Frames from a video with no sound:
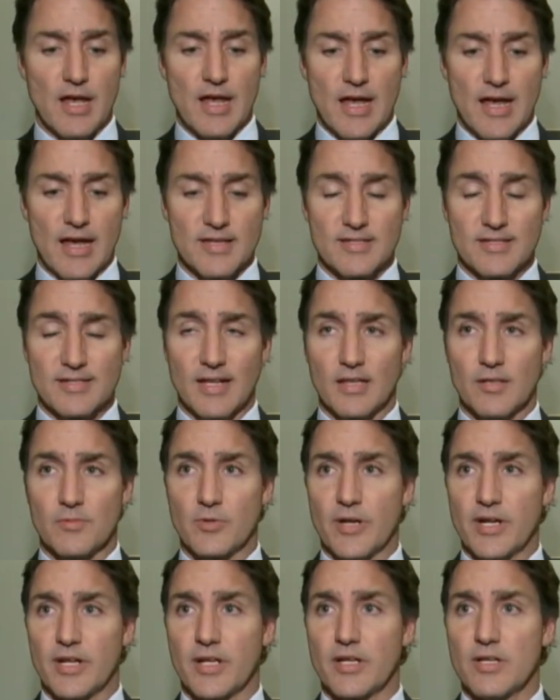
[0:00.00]
uh,
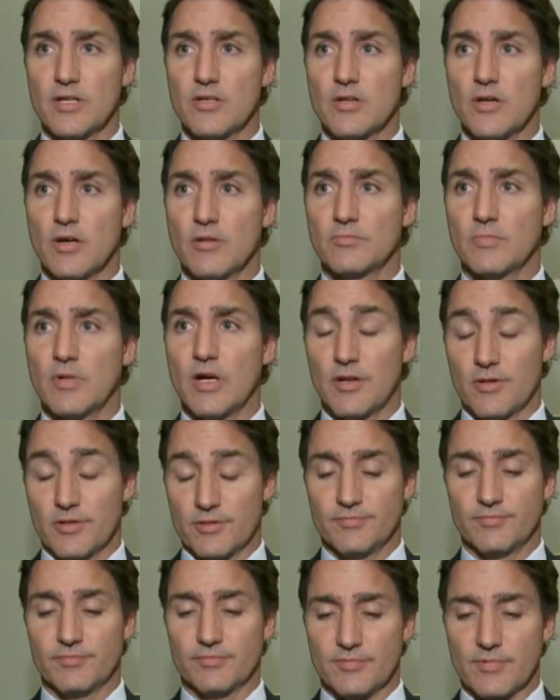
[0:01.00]
celebrating Yom, or
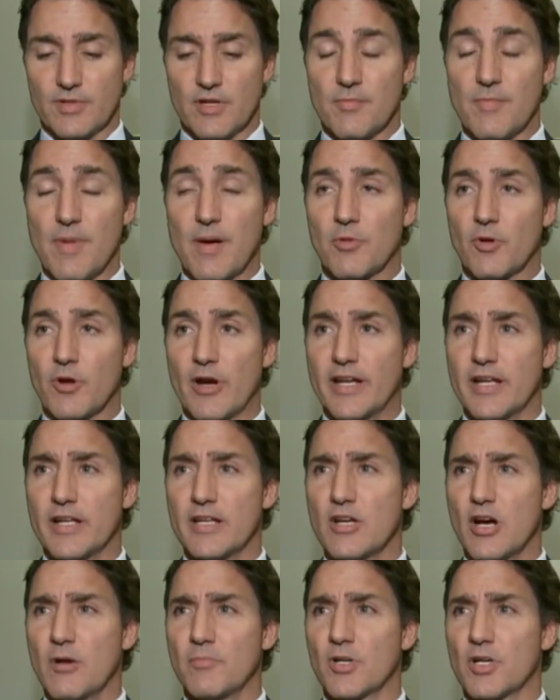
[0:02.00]
commemorating
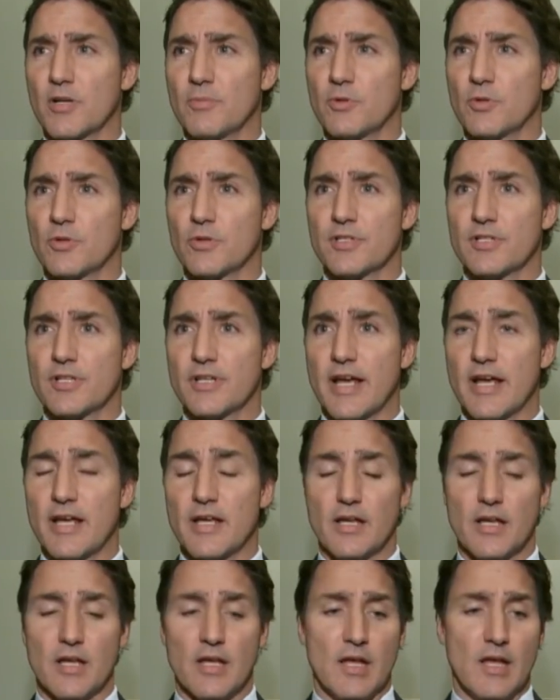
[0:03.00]
Yom Kippur today.
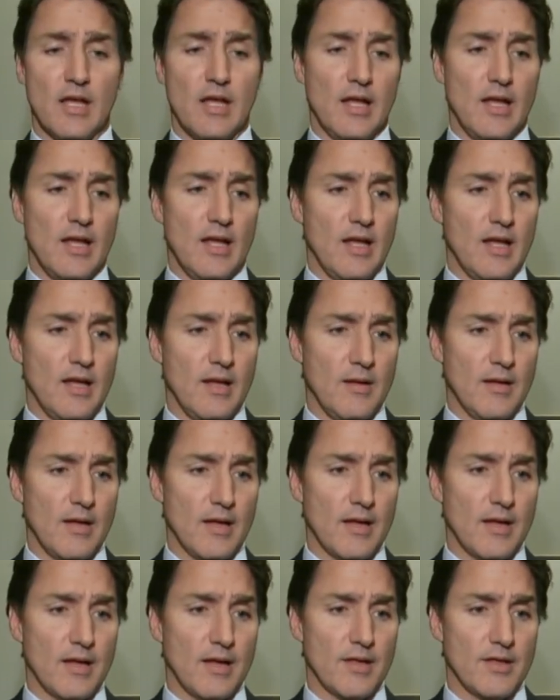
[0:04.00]
Uh,
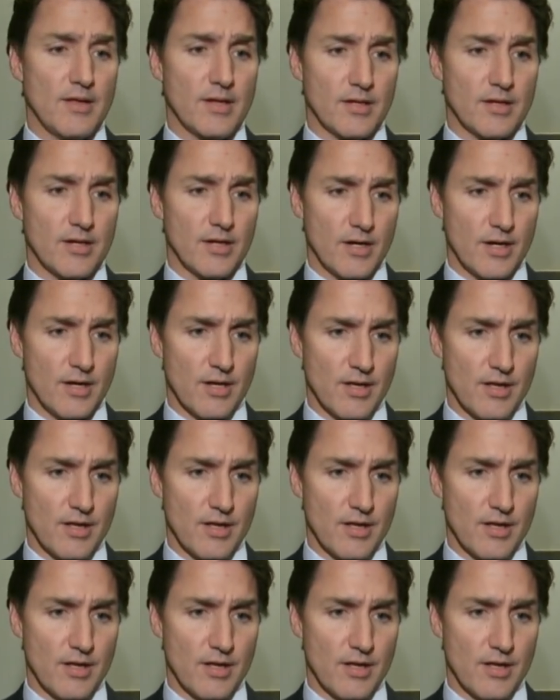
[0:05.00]
I think